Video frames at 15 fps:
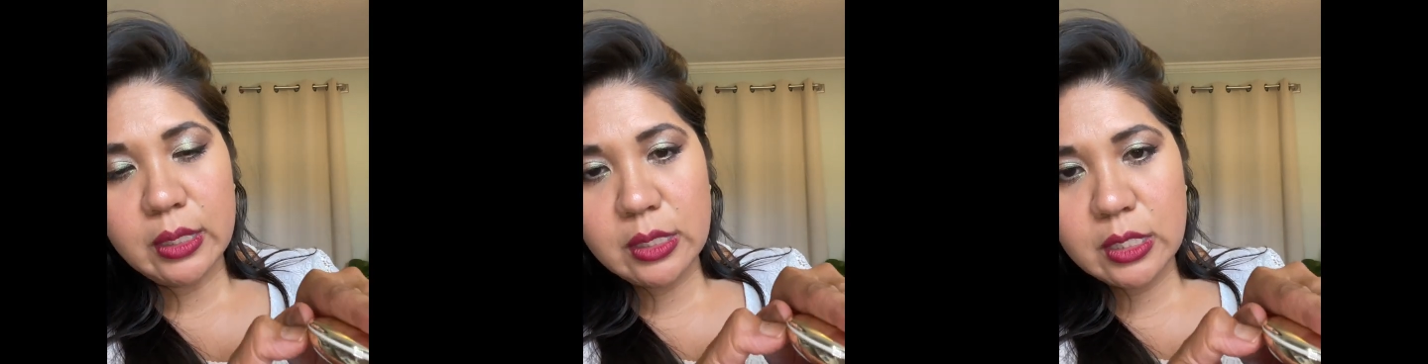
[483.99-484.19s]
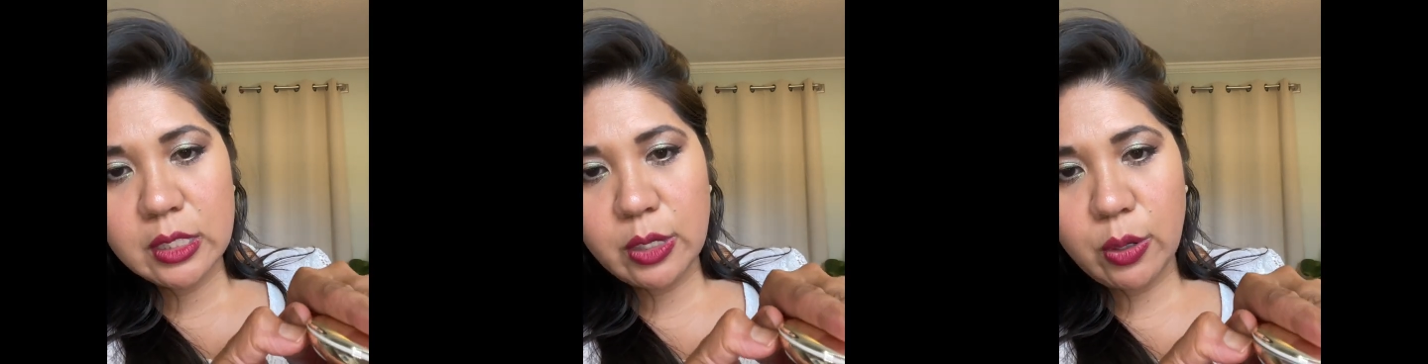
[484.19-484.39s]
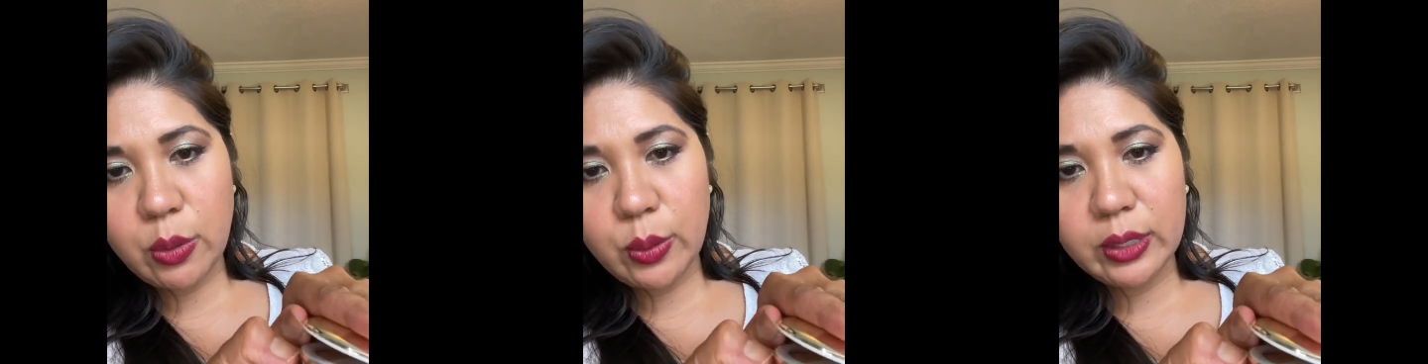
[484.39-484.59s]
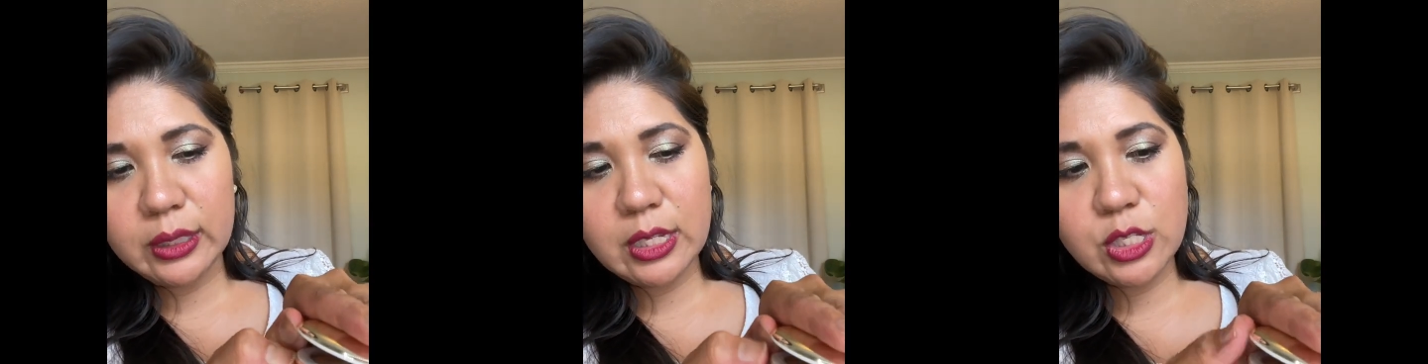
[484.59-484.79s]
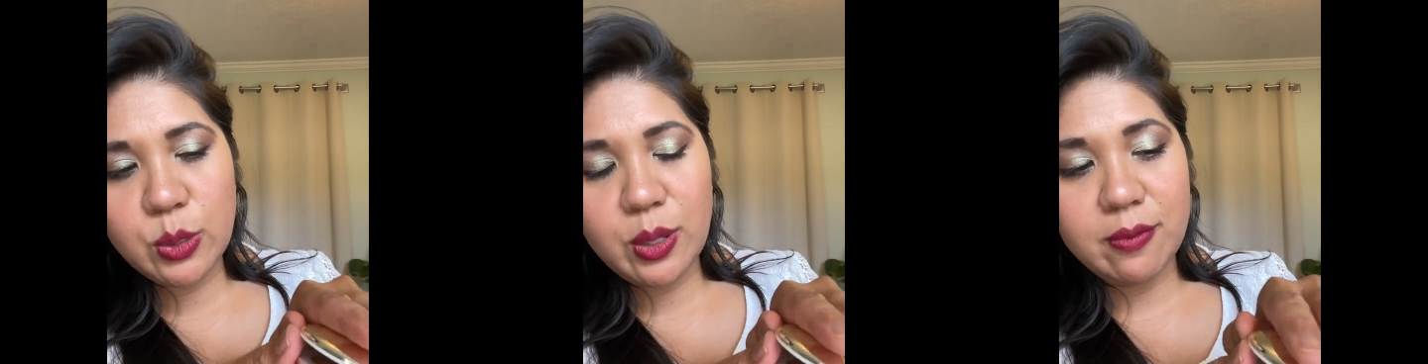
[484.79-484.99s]
So
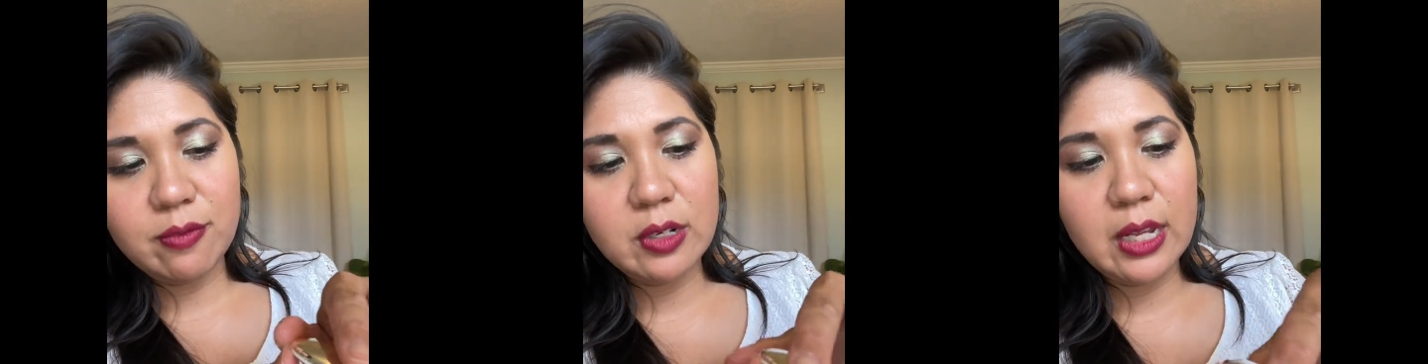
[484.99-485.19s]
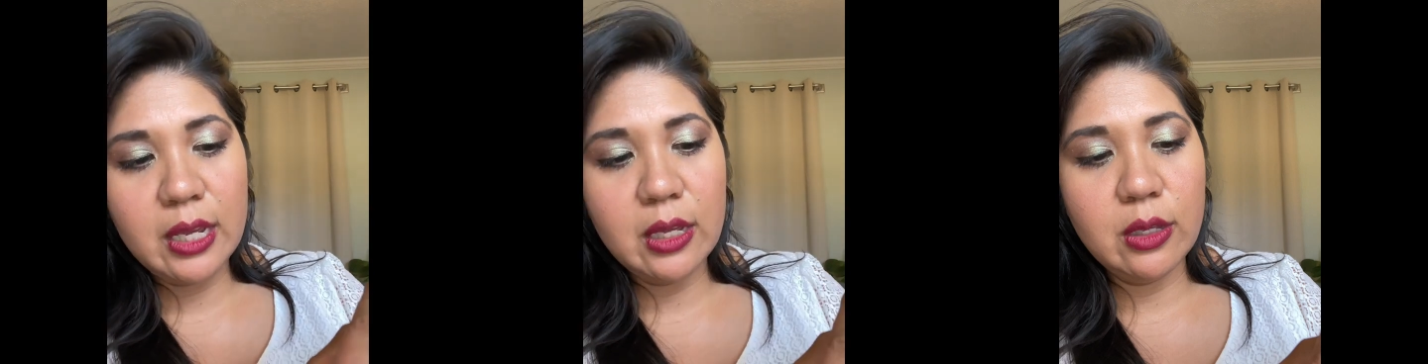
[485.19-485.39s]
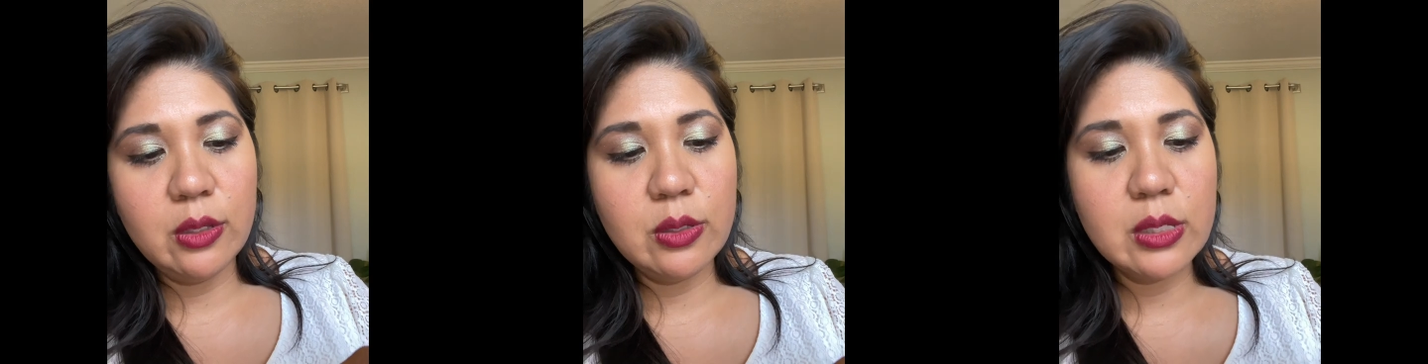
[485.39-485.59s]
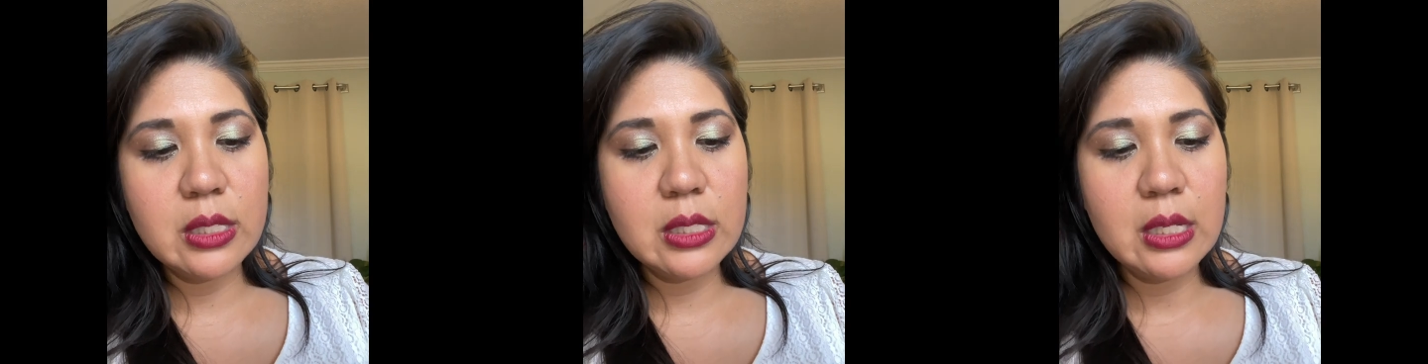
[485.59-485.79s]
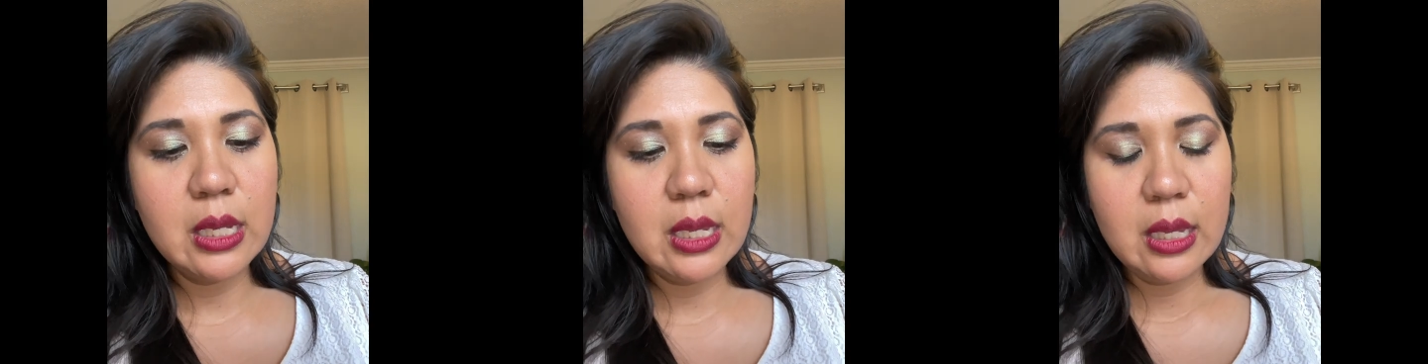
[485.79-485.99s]
unless you have
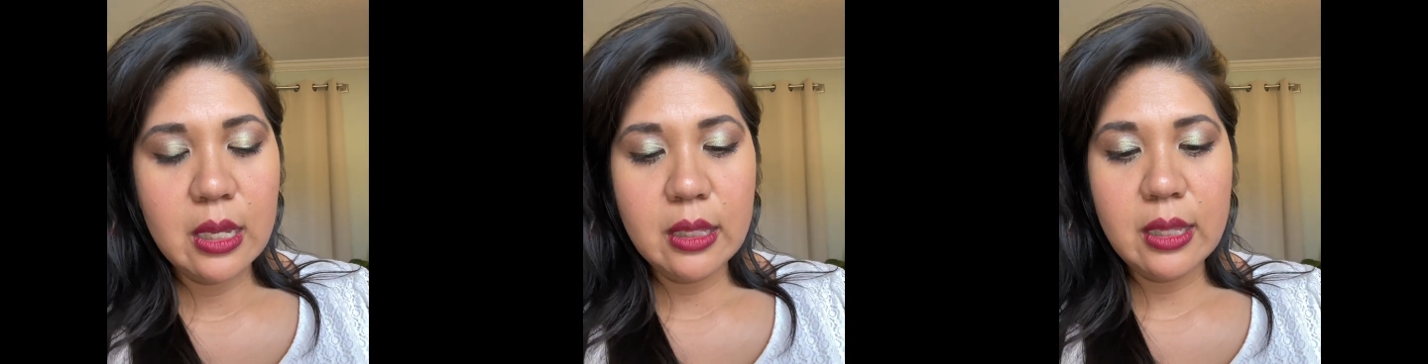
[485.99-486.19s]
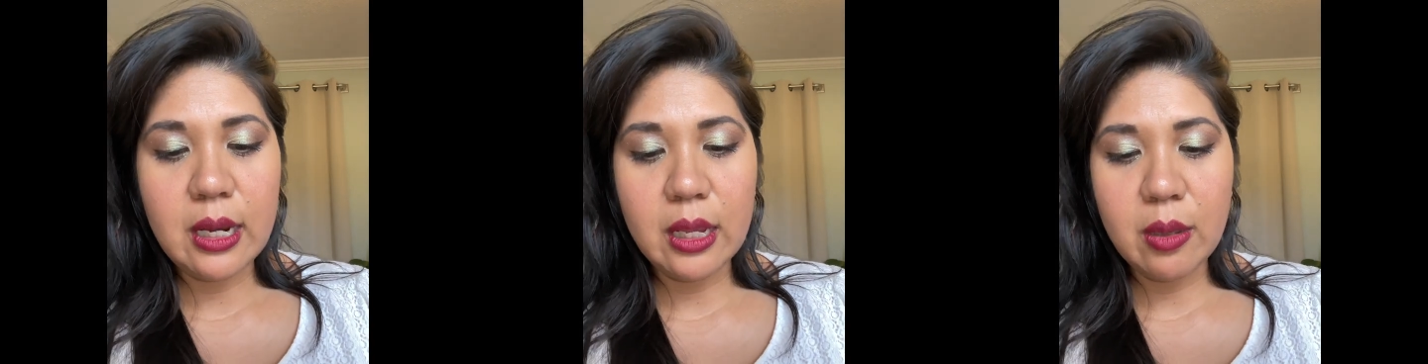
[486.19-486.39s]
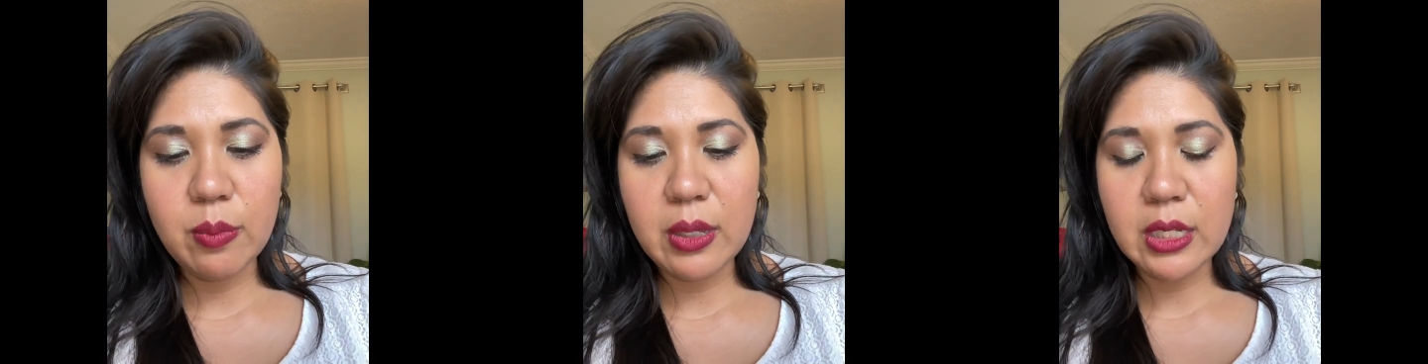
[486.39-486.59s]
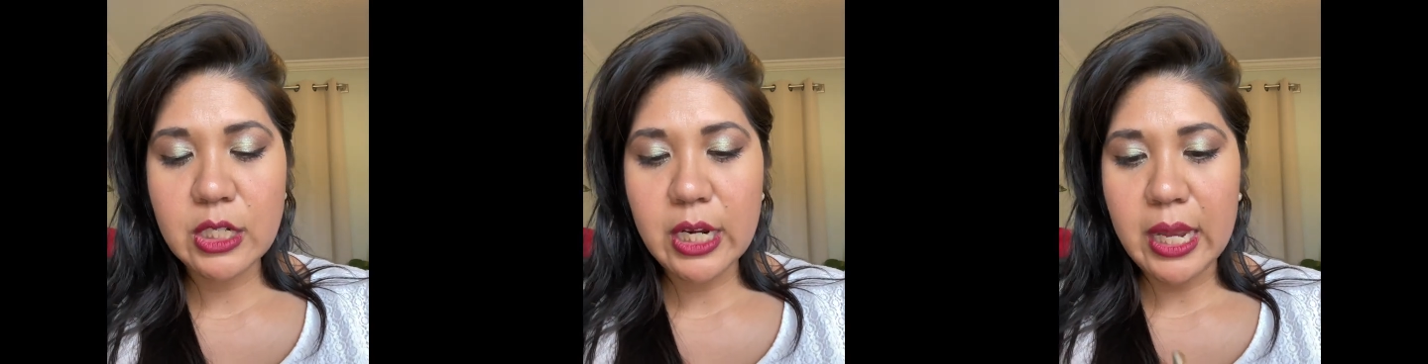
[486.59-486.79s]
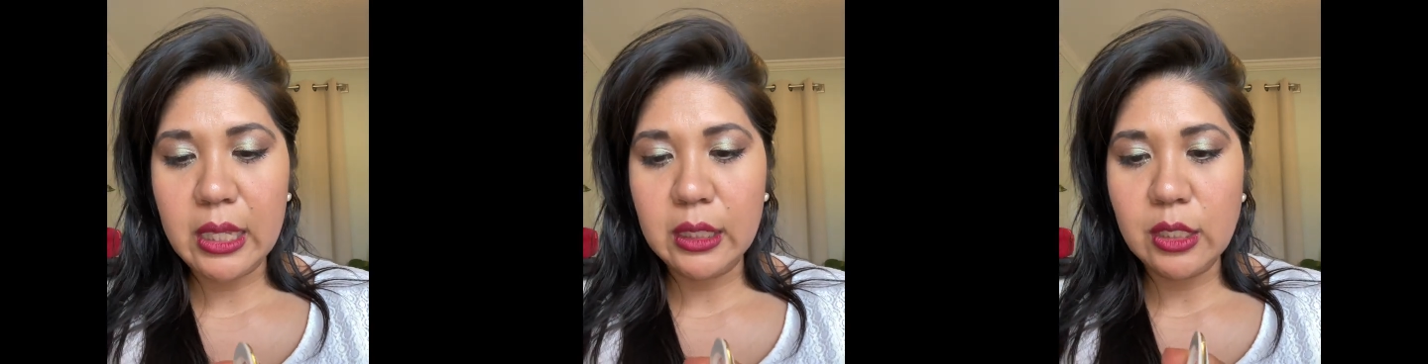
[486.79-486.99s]
nails, that it can be a
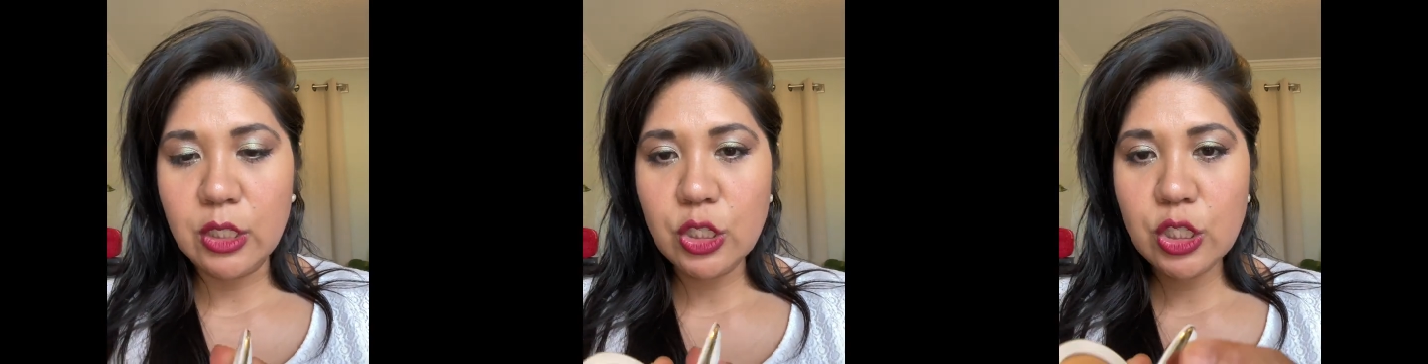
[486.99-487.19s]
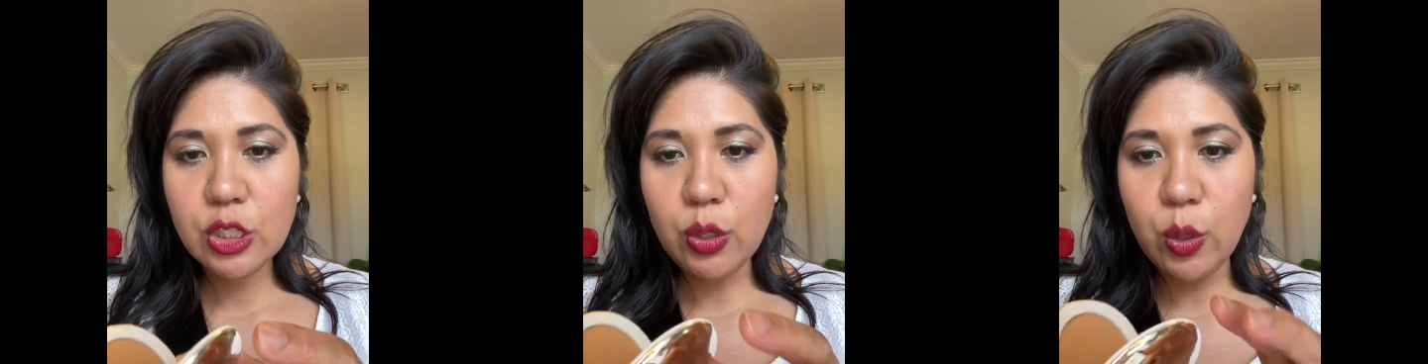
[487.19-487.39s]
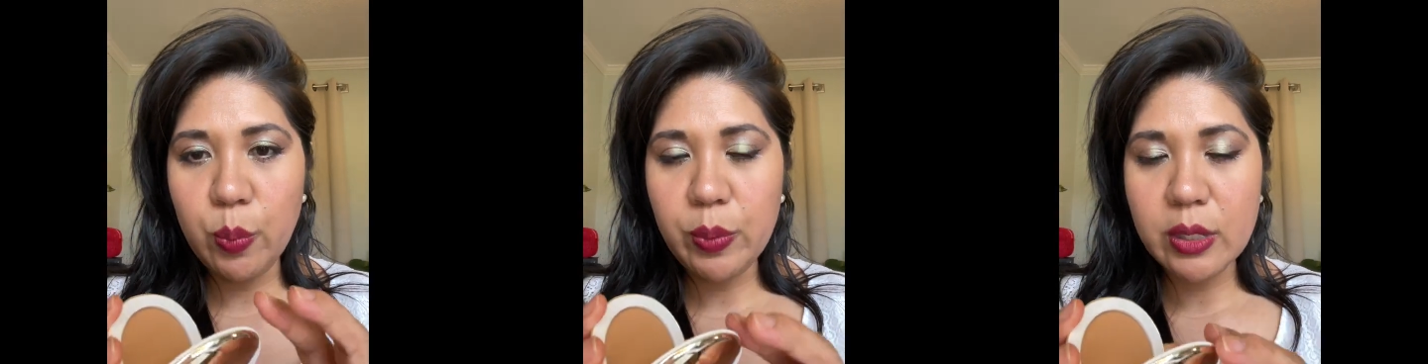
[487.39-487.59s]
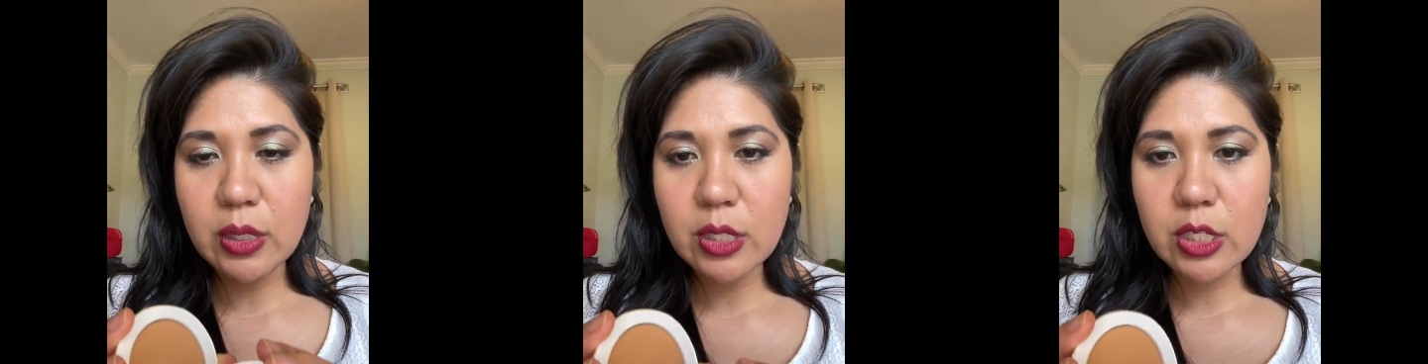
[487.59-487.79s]
challenge to open.